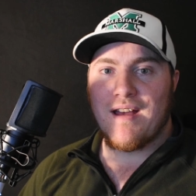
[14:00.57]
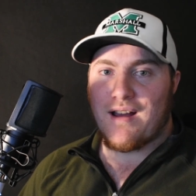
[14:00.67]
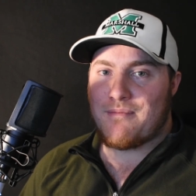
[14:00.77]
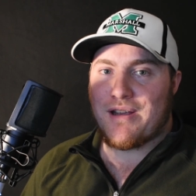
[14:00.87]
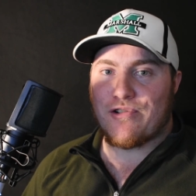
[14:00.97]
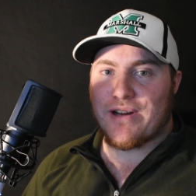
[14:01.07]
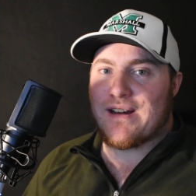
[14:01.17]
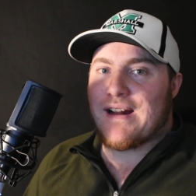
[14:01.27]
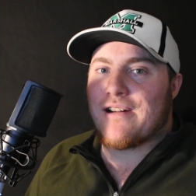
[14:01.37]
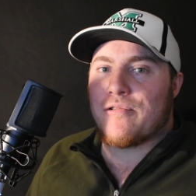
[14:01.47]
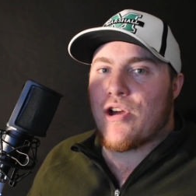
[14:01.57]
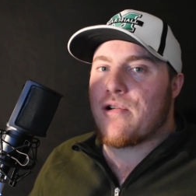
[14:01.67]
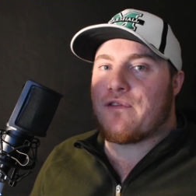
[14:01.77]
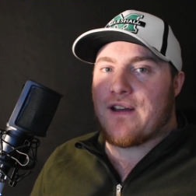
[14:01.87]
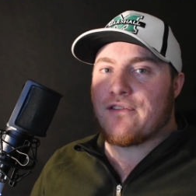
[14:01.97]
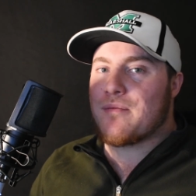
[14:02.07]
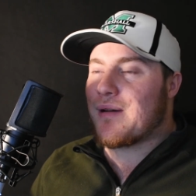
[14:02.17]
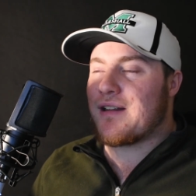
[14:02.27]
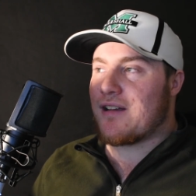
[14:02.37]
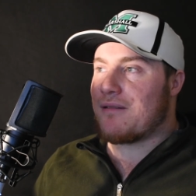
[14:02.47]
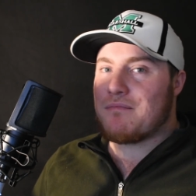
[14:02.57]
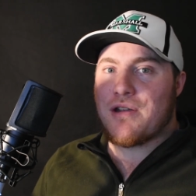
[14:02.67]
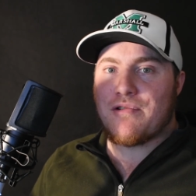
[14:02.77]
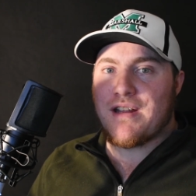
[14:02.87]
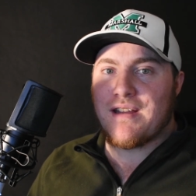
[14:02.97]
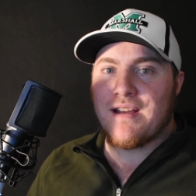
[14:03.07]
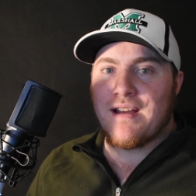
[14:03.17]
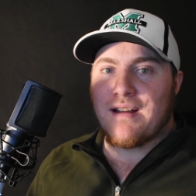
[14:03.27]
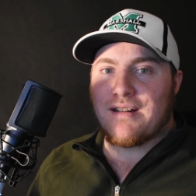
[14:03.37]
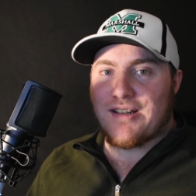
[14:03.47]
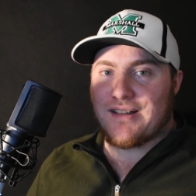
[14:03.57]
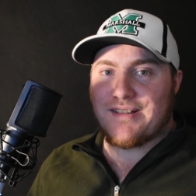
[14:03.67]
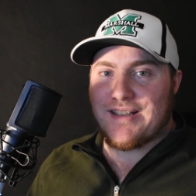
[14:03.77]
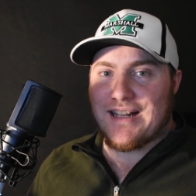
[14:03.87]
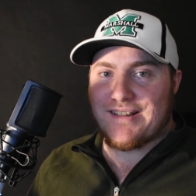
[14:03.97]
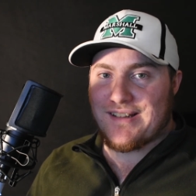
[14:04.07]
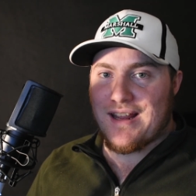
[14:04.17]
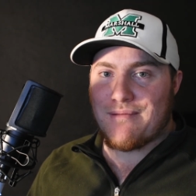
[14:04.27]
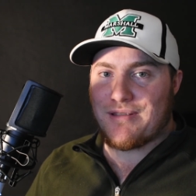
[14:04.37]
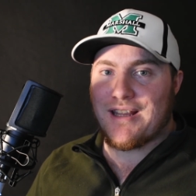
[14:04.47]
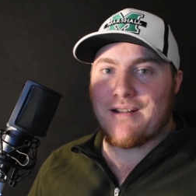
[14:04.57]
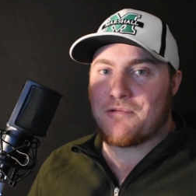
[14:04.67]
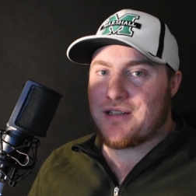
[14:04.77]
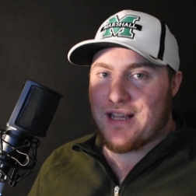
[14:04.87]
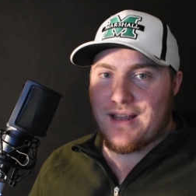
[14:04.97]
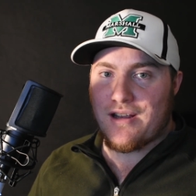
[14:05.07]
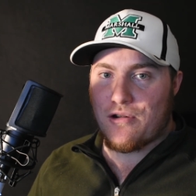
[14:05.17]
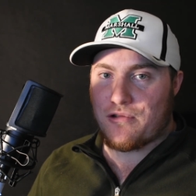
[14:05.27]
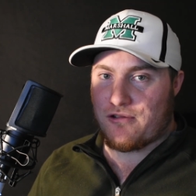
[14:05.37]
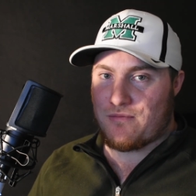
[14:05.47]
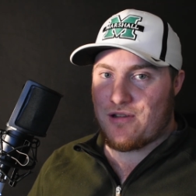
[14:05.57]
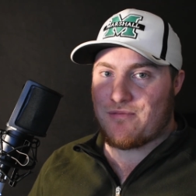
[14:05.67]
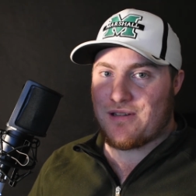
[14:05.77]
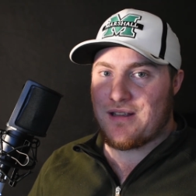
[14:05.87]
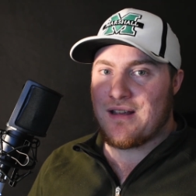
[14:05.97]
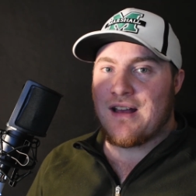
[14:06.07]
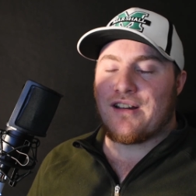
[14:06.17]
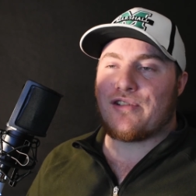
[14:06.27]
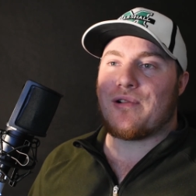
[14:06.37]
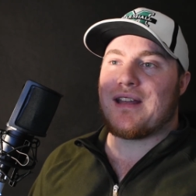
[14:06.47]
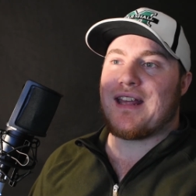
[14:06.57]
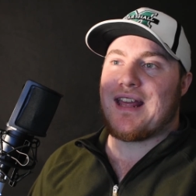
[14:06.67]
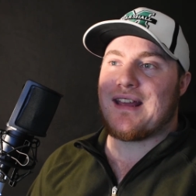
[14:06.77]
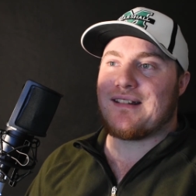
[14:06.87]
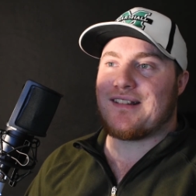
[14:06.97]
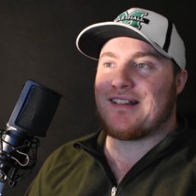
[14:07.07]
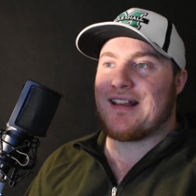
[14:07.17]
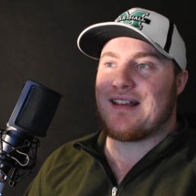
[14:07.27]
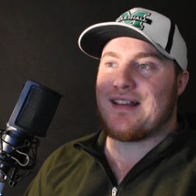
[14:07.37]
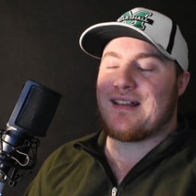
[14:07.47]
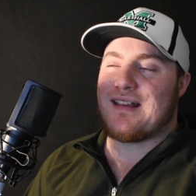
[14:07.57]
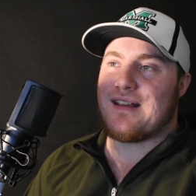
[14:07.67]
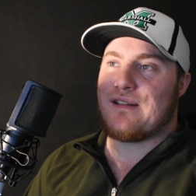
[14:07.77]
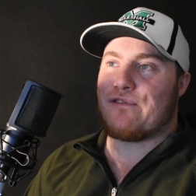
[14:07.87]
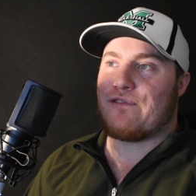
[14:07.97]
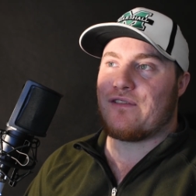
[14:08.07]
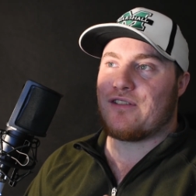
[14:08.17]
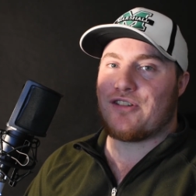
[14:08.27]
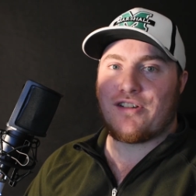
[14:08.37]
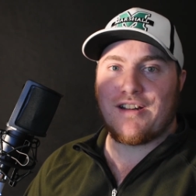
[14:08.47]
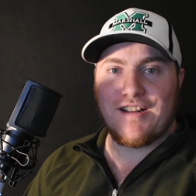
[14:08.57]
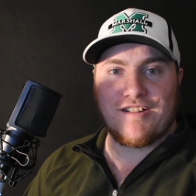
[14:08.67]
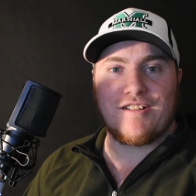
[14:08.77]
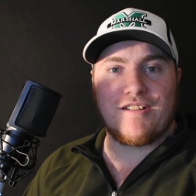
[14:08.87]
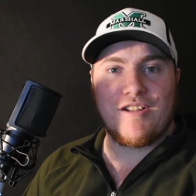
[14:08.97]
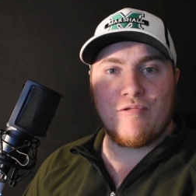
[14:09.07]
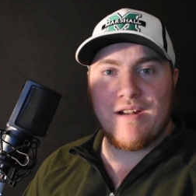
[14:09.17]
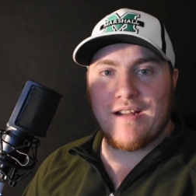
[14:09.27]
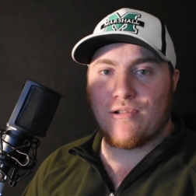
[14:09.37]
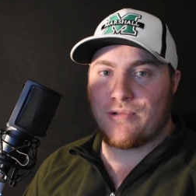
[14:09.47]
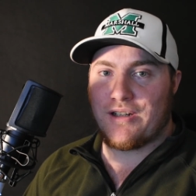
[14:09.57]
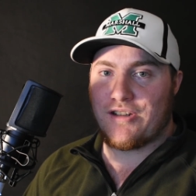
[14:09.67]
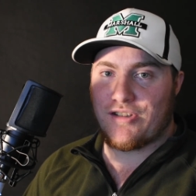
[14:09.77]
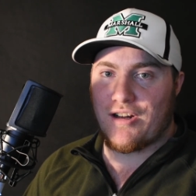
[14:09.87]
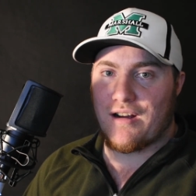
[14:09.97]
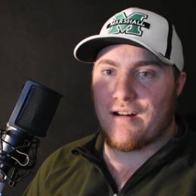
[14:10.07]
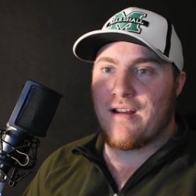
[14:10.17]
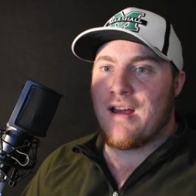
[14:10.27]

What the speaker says: I mean, granted, I don't know if everybody on Muni does the same thing when they go through puberty, so I can't say if this is unique only to Star.